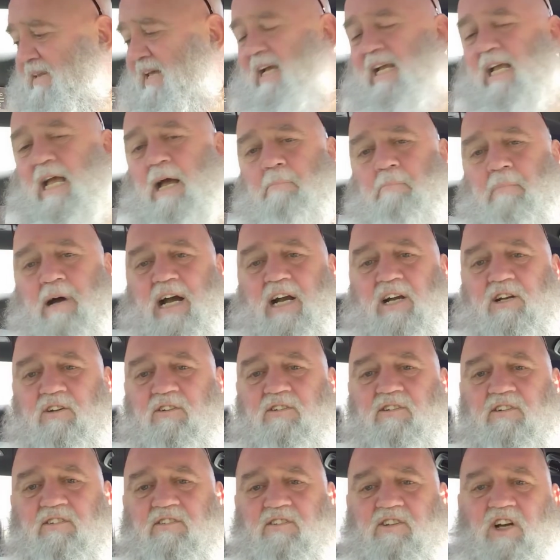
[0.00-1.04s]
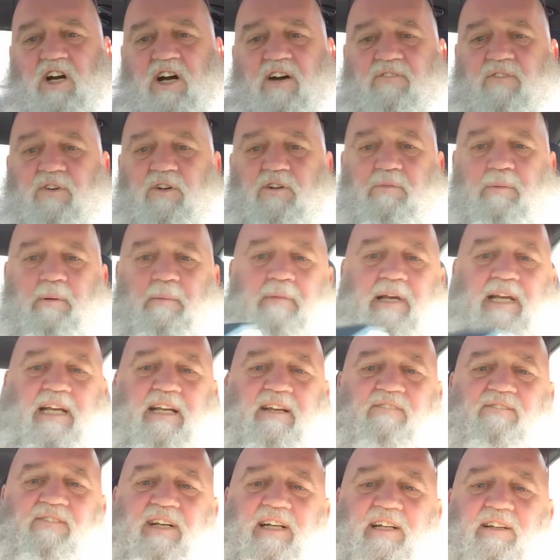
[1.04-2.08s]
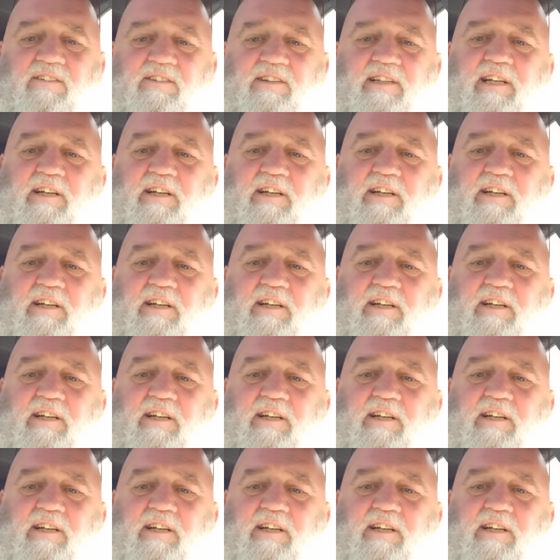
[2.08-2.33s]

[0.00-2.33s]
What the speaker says: I got mockers and scoffers been making videos